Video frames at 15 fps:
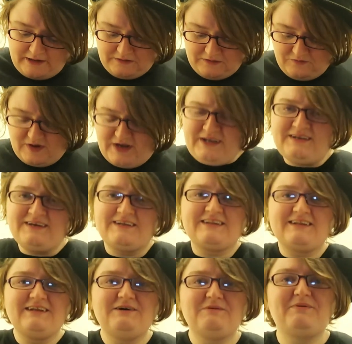and the red and
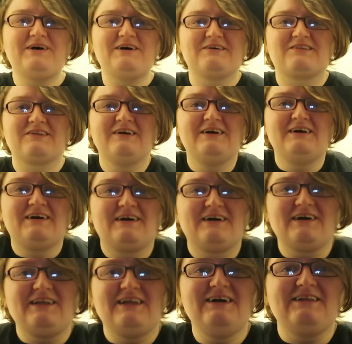the little pugs.
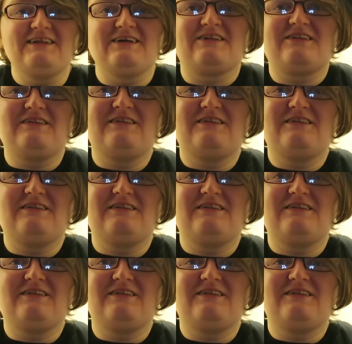I like this.